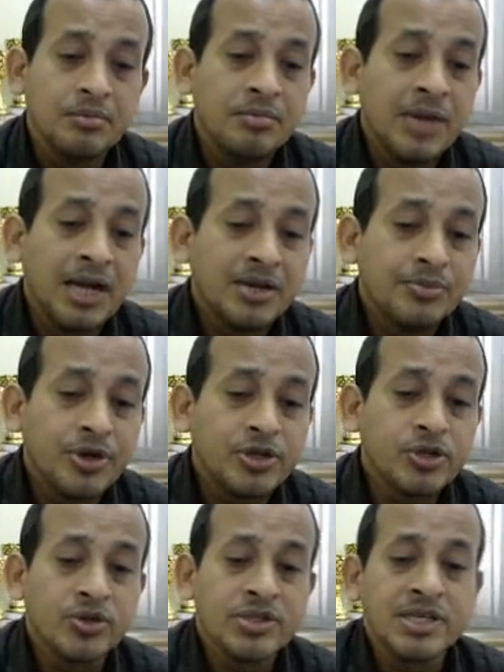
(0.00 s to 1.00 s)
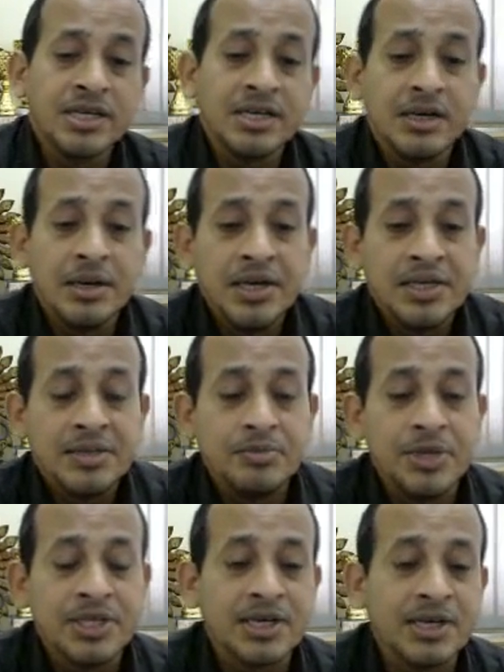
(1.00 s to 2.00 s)
Multiple sourcing is
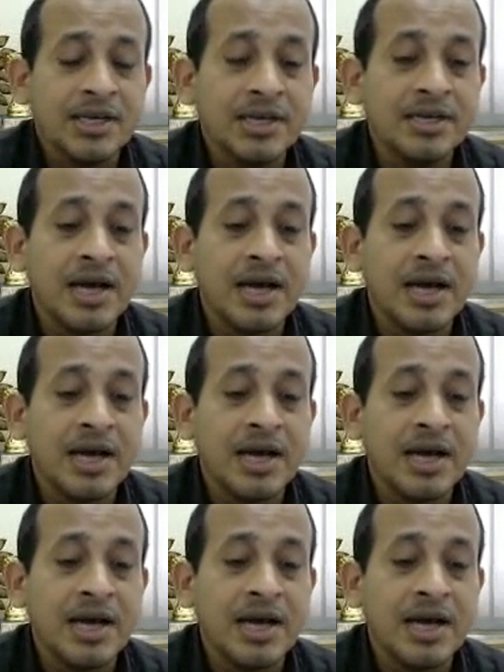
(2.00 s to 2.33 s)
basically